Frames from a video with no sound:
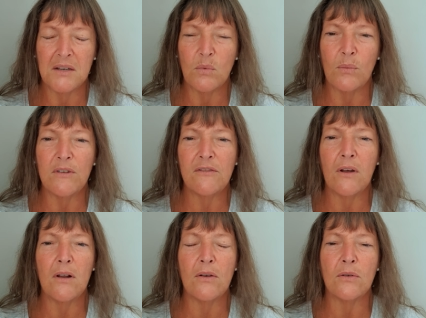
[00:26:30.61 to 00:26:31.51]
But we
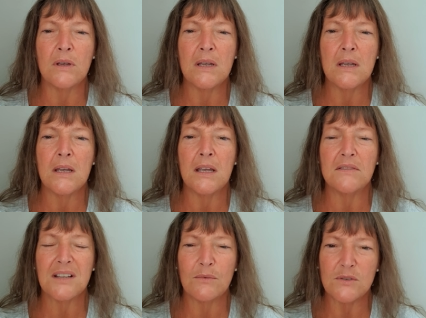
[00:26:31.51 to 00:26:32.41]
follow if
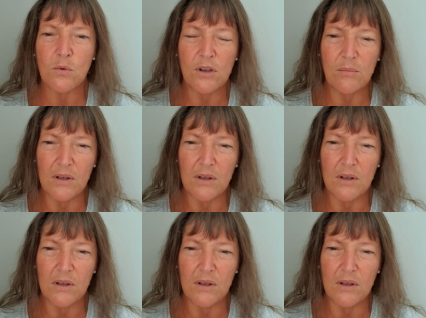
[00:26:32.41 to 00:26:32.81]
someone's walking